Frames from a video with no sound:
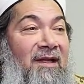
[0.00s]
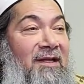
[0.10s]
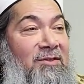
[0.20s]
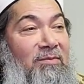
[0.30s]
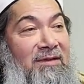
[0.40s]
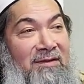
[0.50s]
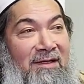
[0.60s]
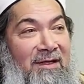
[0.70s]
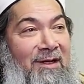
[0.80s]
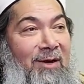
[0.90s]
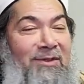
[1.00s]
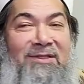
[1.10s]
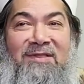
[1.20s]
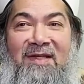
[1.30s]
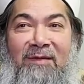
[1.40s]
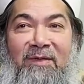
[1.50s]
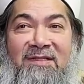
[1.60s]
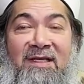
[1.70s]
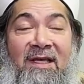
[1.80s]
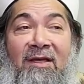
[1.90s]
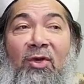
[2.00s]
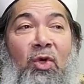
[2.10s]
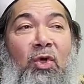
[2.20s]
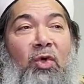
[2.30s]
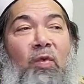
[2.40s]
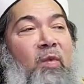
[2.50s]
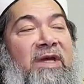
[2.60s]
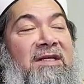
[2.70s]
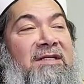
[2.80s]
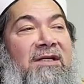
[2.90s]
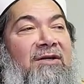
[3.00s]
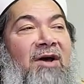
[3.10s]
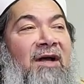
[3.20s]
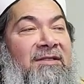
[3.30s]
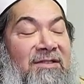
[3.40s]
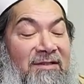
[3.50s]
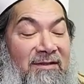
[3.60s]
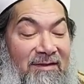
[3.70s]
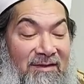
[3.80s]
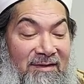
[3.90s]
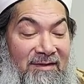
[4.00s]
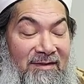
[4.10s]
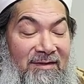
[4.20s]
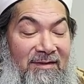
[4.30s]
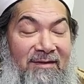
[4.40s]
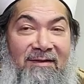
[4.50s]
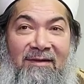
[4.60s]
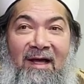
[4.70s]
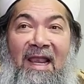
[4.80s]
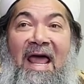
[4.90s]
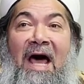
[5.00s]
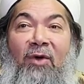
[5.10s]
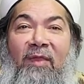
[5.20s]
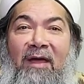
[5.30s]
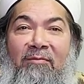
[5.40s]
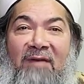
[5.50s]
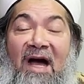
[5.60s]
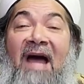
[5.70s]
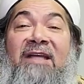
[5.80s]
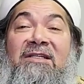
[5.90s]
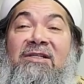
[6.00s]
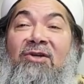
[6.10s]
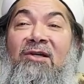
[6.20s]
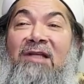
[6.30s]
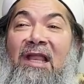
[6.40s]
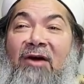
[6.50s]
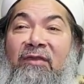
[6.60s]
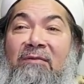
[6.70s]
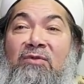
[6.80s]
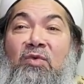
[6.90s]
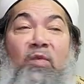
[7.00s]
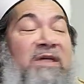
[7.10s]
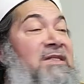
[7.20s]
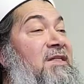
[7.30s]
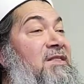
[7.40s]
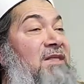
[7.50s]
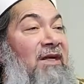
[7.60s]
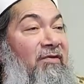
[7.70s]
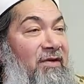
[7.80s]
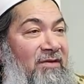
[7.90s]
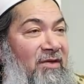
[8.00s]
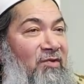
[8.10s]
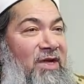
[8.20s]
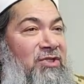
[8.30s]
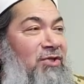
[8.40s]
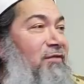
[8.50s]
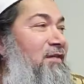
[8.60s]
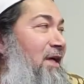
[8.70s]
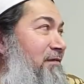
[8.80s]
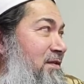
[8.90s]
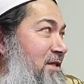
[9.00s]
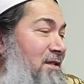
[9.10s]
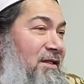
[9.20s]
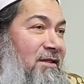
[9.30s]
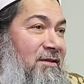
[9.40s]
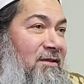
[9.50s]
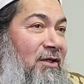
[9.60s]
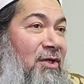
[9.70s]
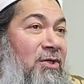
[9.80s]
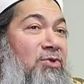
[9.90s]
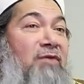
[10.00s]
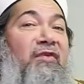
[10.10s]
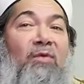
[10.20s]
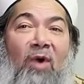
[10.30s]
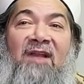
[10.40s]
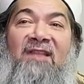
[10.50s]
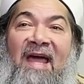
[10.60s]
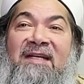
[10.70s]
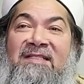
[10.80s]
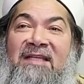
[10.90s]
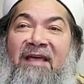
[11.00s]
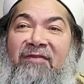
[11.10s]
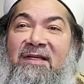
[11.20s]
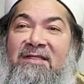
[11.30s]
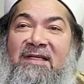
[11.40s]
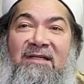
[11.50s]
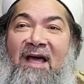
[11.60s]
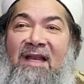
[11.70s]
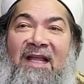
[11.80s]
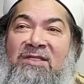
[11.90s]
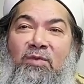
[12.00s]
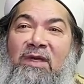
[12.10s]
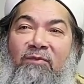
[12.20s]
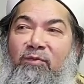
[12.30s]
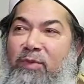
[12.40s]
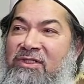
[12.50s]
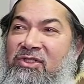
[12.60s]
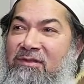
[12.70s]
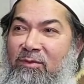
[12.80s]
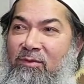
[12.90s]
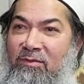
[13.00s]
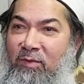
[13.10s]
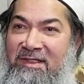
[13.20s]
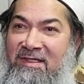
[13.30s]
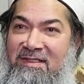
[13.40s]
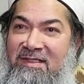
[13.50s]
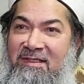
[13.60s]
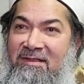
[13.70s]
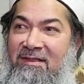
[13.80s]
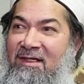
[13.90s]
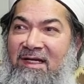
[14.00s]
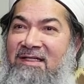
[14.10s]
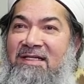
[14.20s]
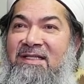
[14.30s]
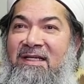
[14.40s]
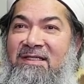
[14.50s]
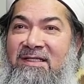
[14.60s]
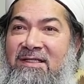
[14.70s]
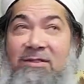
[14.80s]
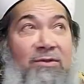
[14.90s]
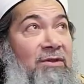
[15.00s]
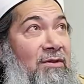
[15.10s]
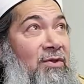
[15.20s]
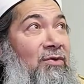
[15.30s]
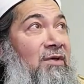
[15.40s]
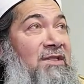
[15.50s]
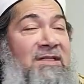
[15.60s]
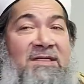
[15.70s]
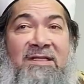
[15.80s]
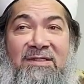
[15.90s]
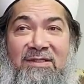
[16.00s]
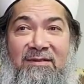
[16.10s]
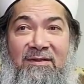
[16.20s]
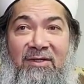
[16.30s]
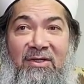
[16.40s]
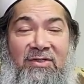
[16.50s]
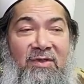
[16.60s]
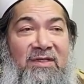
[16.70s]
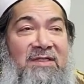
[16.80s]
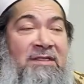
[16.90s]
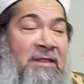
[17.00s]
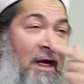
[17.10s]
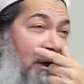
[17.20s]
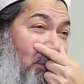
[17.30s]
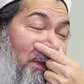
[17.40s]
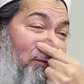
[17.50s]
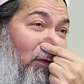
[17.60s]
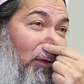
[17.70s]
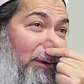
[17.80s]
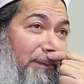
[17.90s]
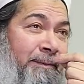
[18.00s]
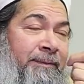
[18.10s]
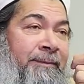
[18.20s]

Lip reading: Allah subhanahu wa ta'ala counters that by saying, I did not allow them to witness the creation of the heavens and the earth. So if you want that as an evidence that unless we witness it, it doesn't exist, it exists. So this is an argument for